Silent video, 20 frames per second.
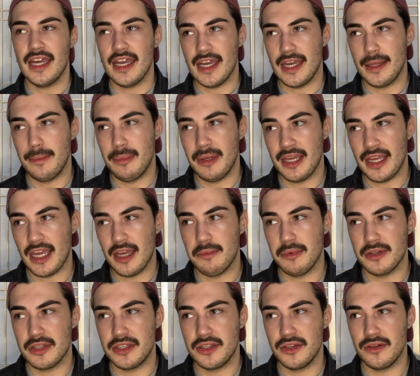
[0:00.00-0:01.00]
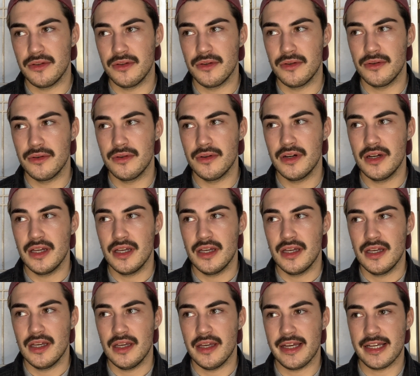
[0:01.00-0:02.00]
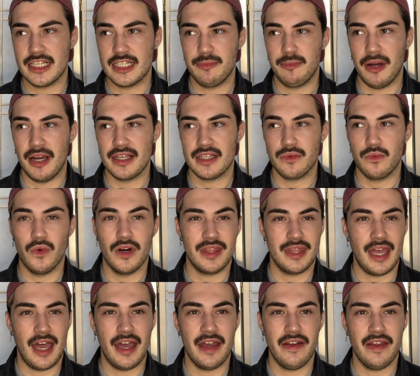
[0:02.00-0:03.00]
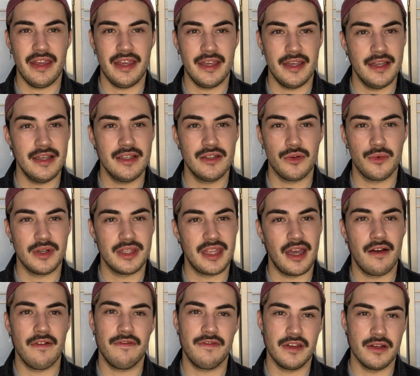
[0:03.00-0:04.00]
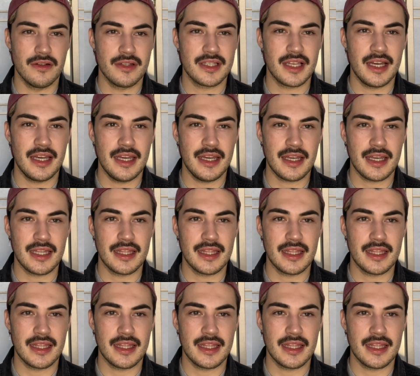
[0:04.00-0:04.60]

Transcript: and being able to express what that is or what that feels like.